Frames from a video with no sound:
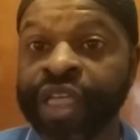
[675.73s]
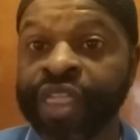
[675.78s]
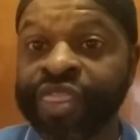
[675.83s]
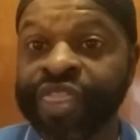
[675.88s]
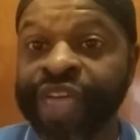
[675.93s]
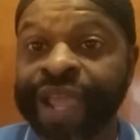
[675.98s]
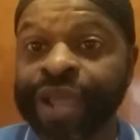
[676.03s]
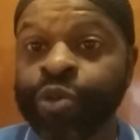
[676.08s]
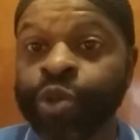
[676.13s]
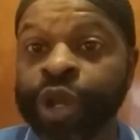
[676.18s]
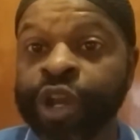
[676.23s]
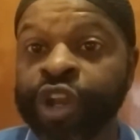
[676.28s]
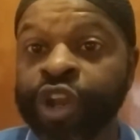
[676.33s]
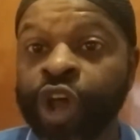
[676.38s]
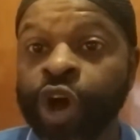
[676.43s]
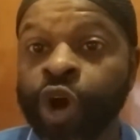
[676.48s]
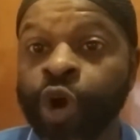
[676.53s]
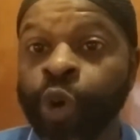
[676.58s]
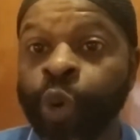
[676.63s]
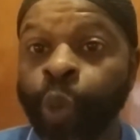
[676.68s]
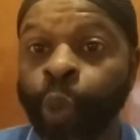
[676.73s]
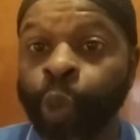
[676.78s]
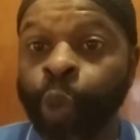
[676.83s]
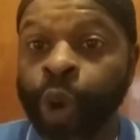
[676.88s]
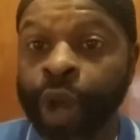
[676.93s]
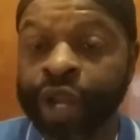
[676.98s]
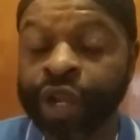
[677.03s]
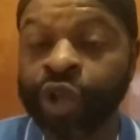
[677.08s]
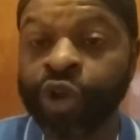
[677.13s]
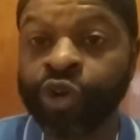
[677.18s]
they would know
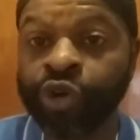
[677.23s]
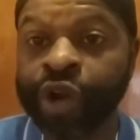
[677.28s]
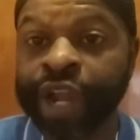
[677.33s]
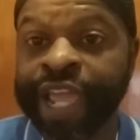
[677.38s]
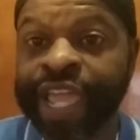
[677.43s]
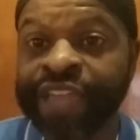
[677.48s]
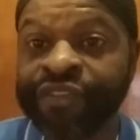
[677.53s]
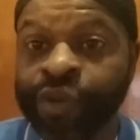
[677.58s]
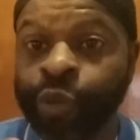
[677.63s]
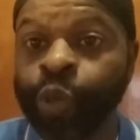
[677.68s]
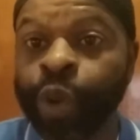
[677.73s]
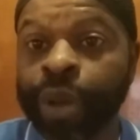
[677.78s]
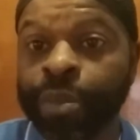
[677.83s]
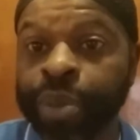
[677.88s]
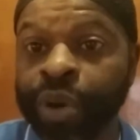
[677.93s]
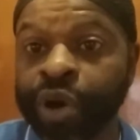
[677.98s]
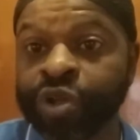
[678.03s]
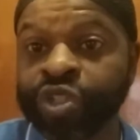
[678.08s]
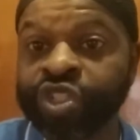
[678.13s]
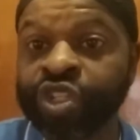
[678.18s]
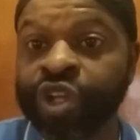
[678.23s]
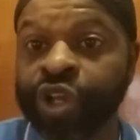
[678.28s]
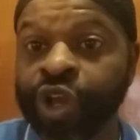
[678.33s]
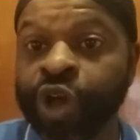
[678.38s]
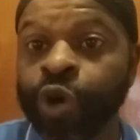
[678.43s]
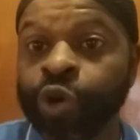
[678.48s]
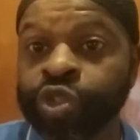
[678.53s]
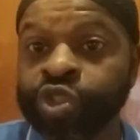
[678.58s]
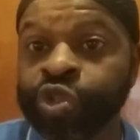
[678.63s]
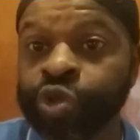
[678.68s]
what grave and what person to
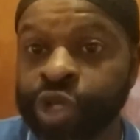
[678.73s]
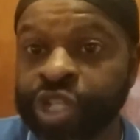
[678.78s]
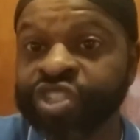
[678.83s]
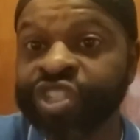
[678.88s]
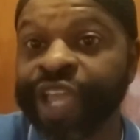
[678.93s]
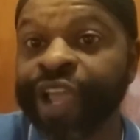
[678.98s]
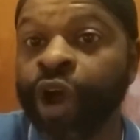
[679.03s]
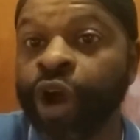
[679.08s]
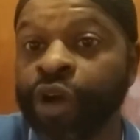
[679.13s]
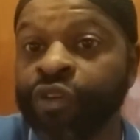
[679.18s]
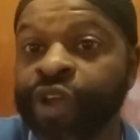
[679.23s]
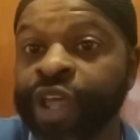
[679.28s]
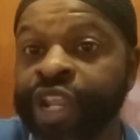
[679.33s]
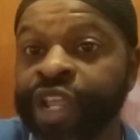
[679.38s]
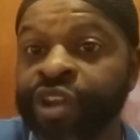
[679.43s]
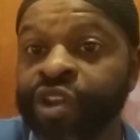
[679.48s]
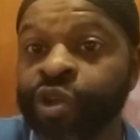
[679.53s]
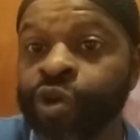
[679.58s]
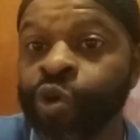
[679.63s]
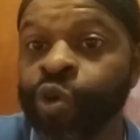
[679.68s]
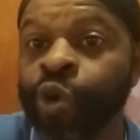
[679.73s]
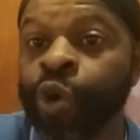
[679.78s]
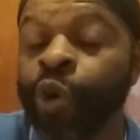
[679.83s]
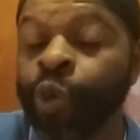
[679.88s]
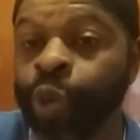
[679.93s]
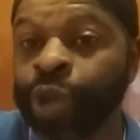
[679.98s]
go to because they already knew